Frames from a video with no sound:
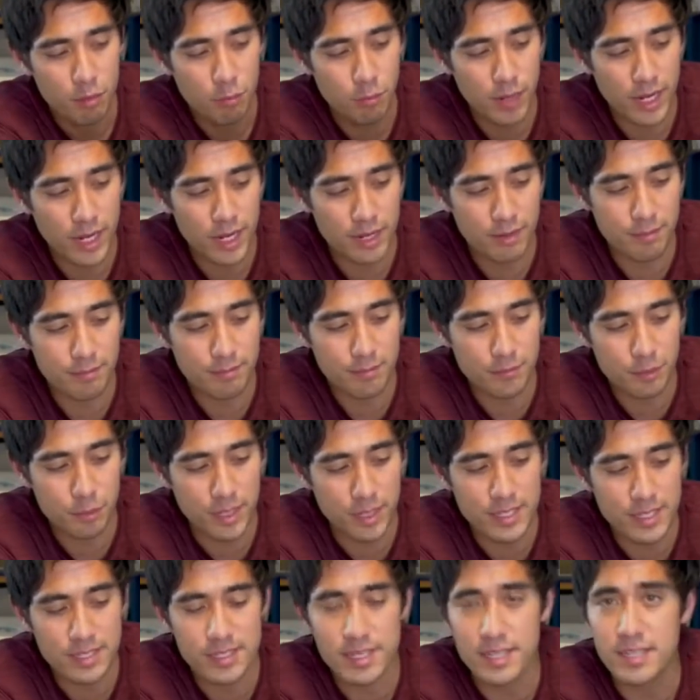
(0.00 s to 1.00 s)
random
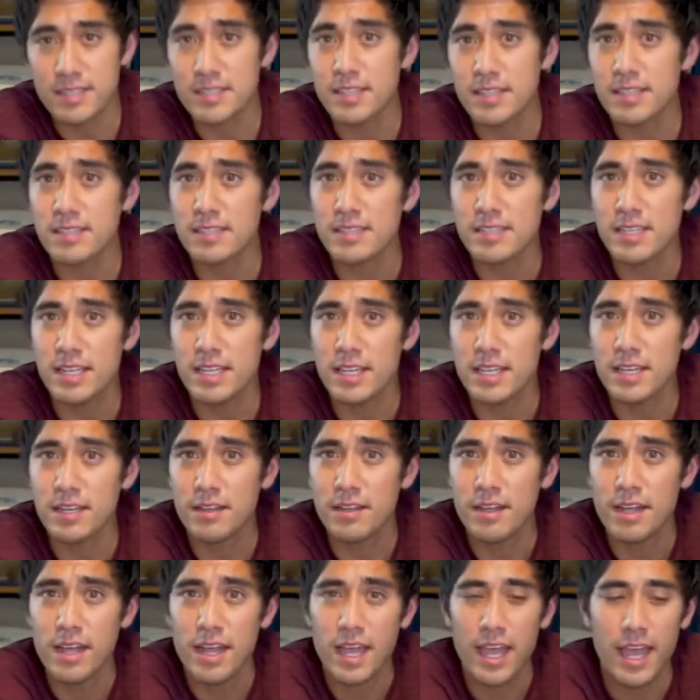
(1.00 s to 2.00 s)
26 is Z,
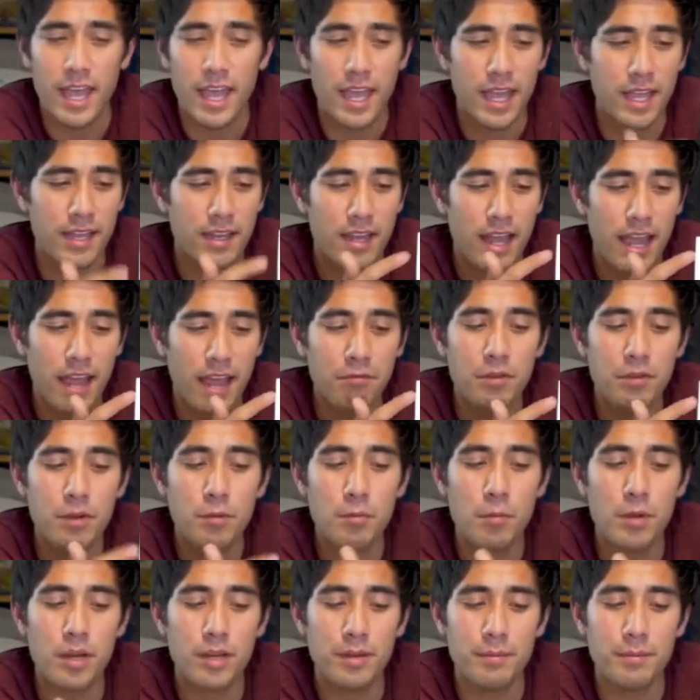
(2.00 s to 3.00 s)
and
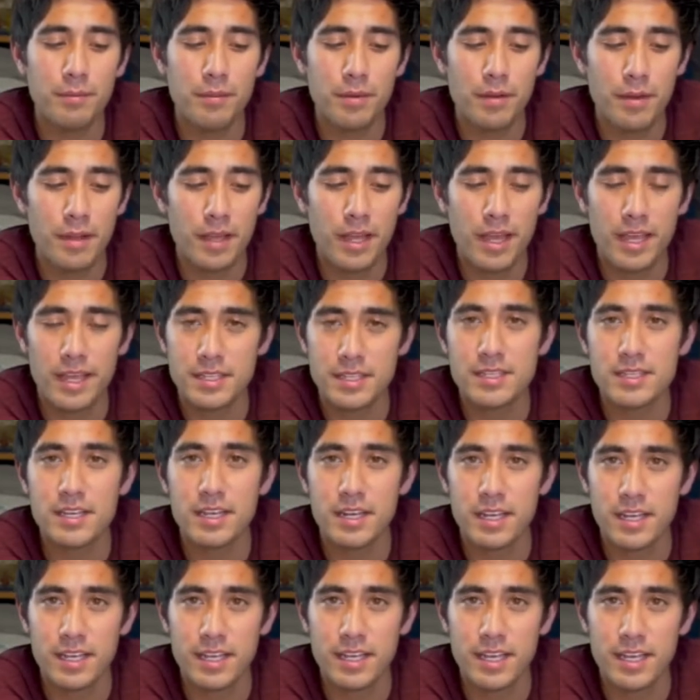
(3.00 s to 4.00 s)
everyone is
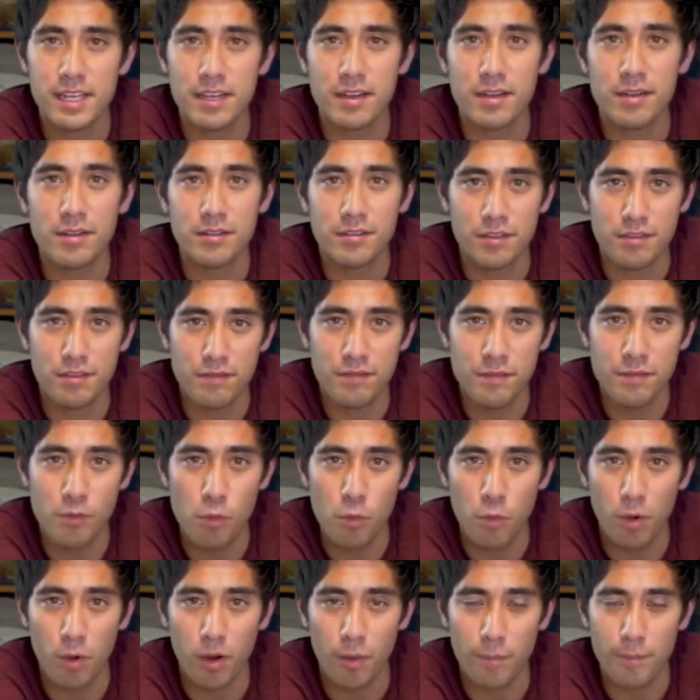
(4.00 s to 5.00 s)
gonna get to
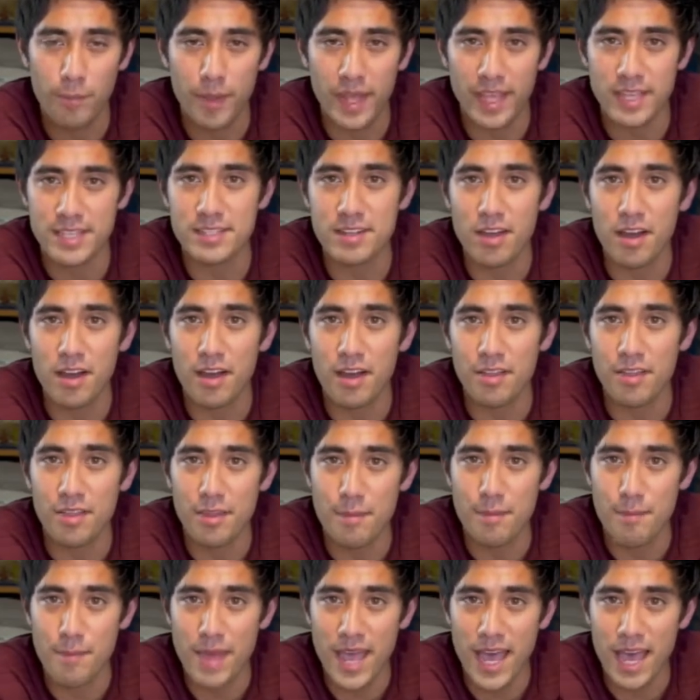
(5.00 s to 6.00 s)
4 based on
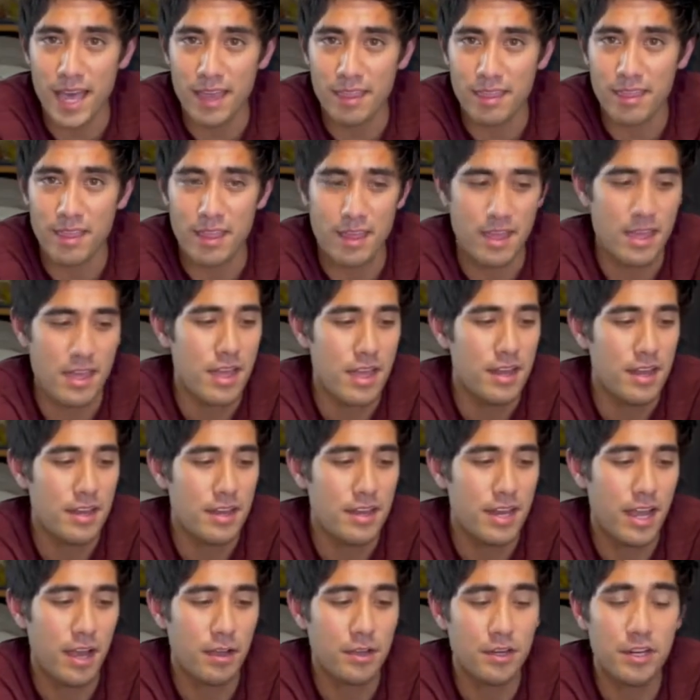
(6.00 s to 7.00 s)
the math.
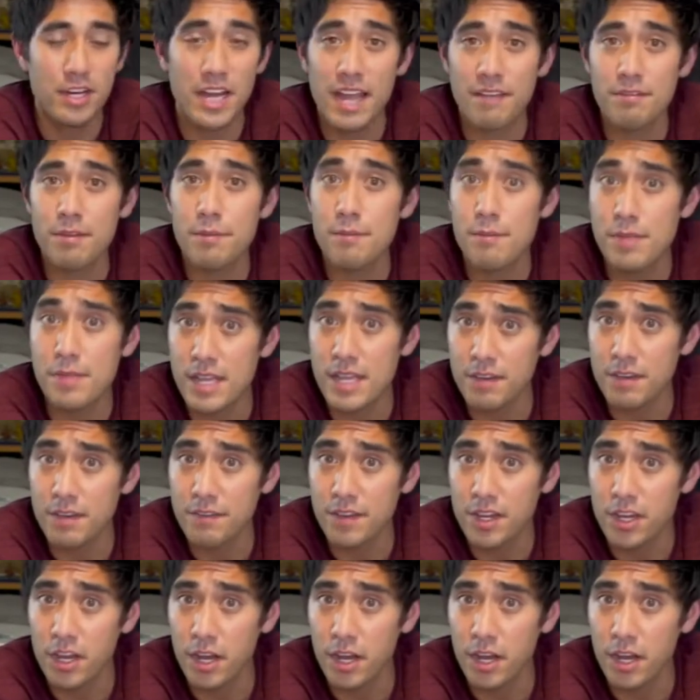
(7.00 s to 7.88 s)
Now you're gonna have them think of a